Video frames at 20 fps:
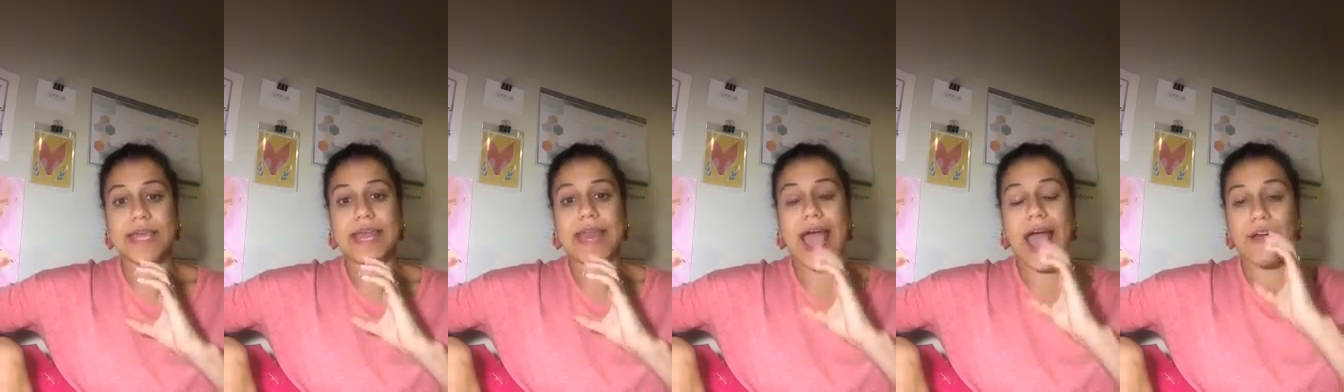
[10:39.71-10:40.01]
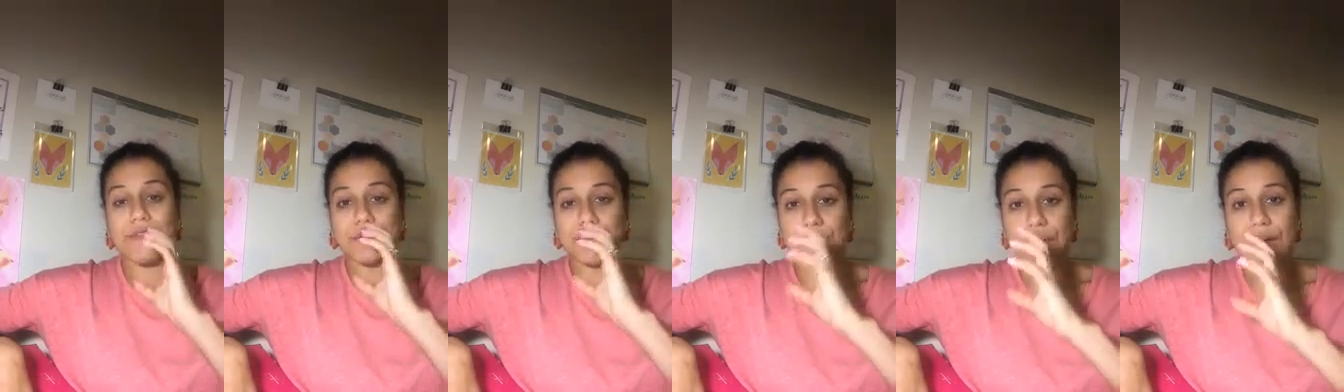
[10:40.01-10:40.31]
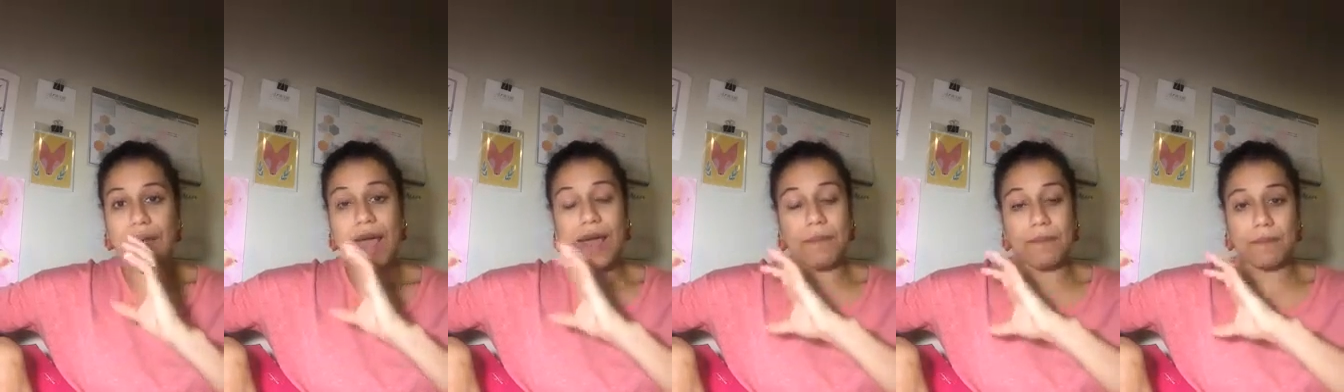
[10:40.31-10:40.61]
and after
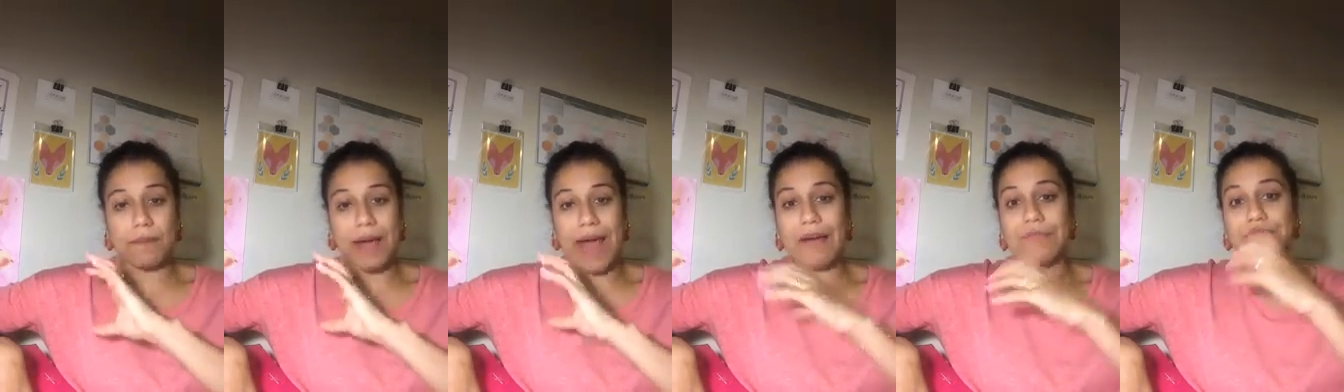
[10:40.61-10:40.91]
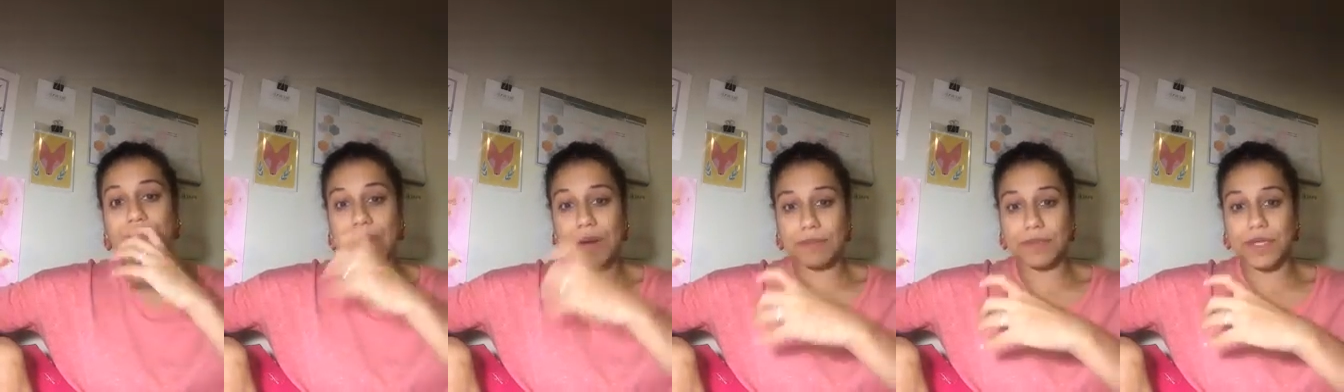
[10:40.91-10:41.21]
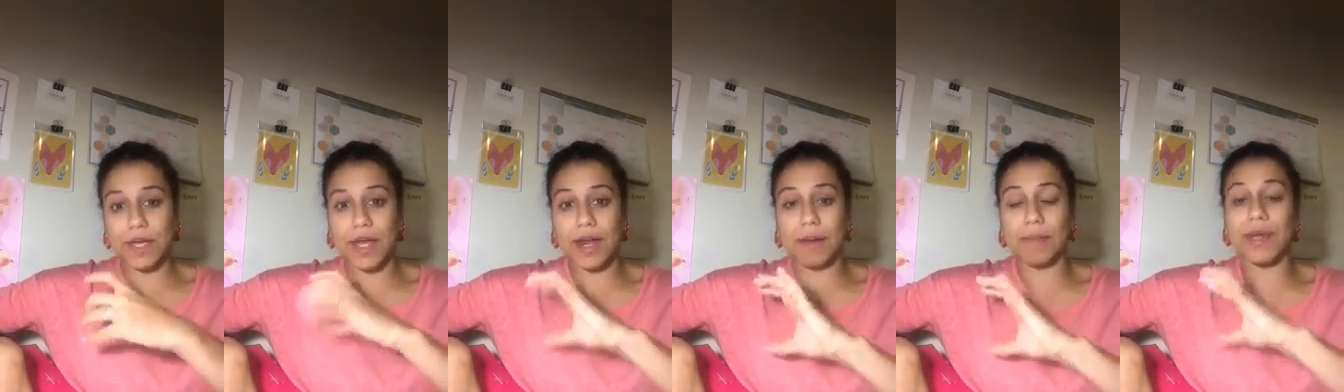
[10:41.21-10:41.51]
I'm
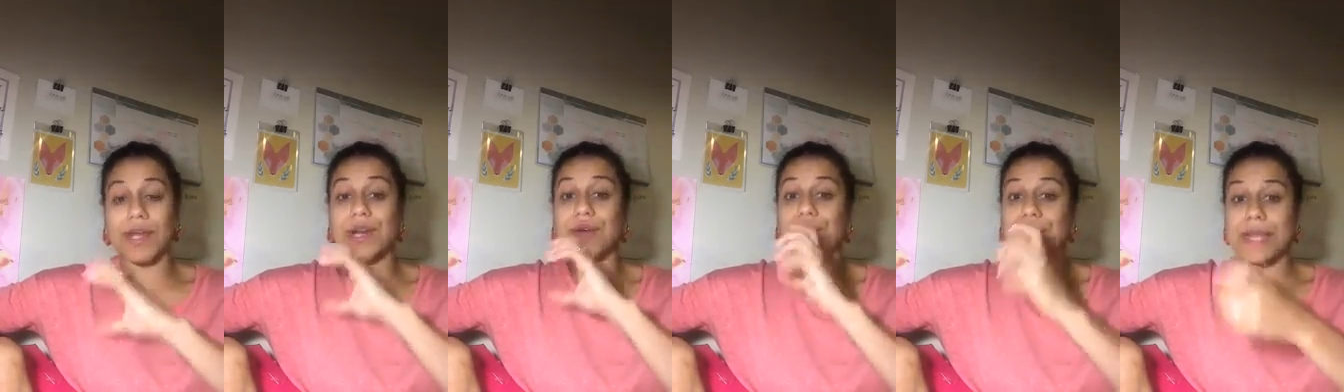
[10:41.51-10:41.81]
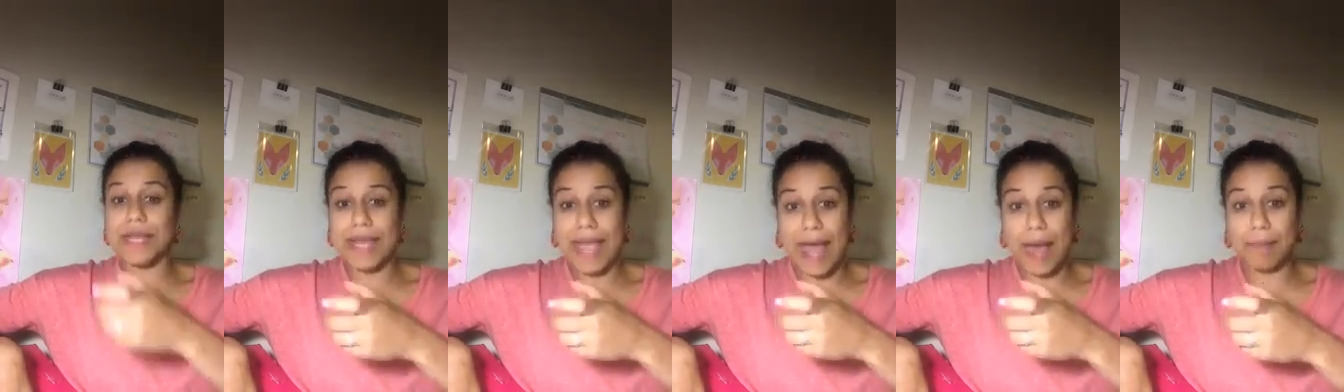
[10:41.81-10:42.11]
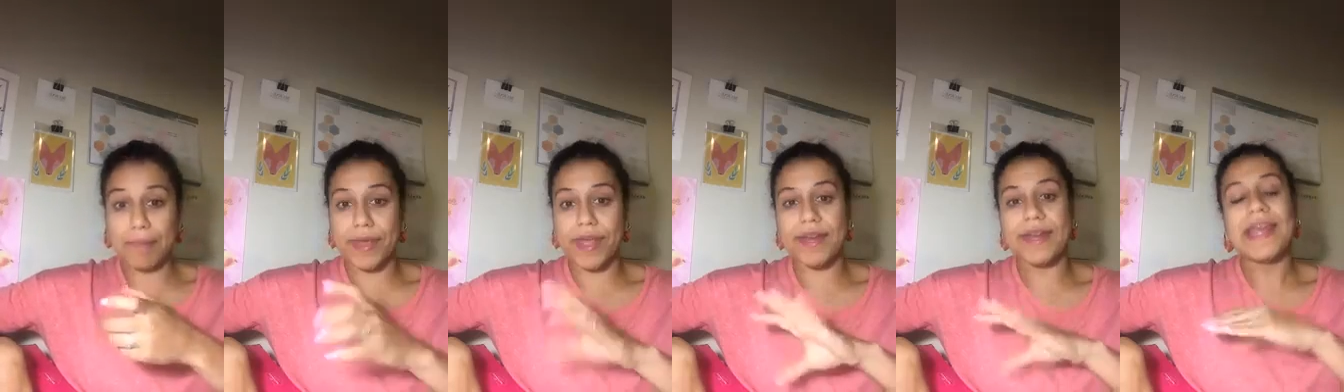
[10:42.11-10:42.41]
done, I'm going to
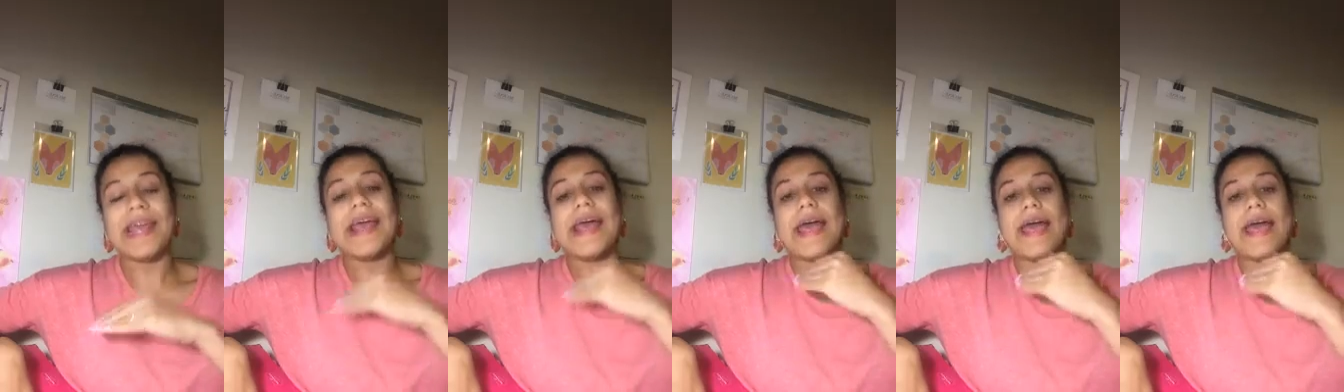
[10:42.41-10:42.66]
recap it,